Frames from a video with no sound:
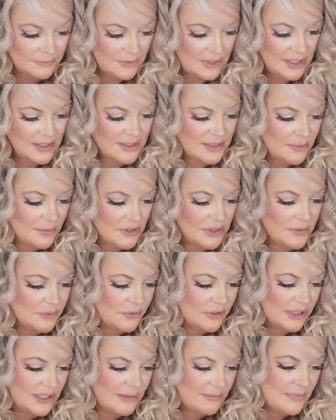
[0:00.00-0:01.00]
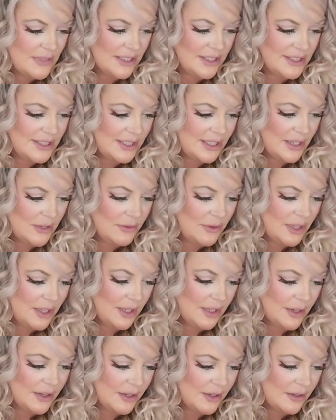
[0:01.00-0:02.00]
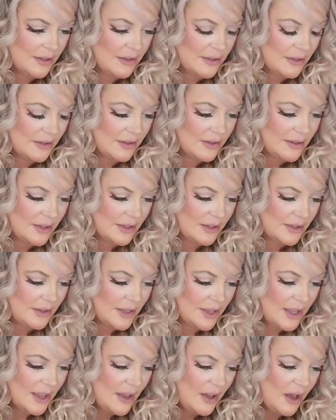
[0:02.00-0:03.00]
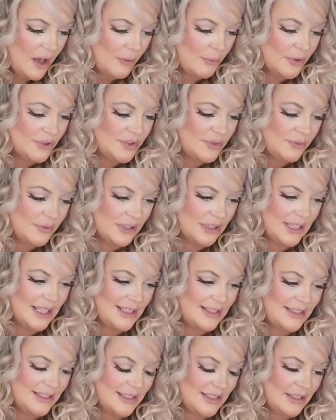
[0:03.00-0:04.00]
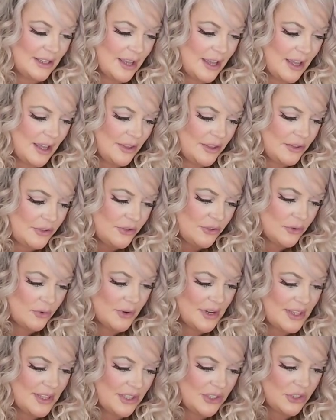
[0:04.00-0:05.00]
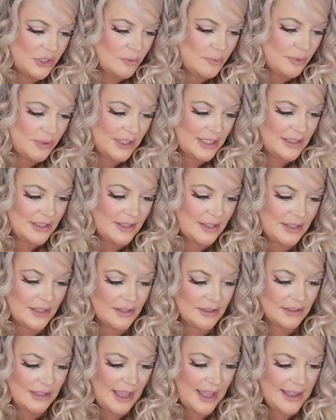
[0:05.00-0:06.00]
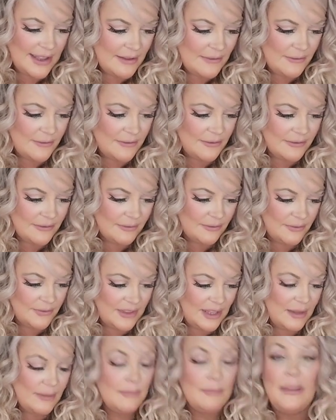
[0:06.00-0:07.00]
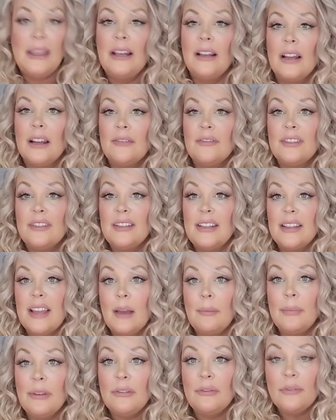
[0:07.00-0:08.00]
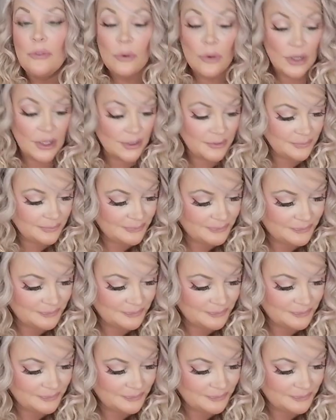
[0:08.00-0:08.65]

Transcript: Yeah, someone's really missing you here. Almost realizing uh, the joy that you bring to their life. They may not have seen that before.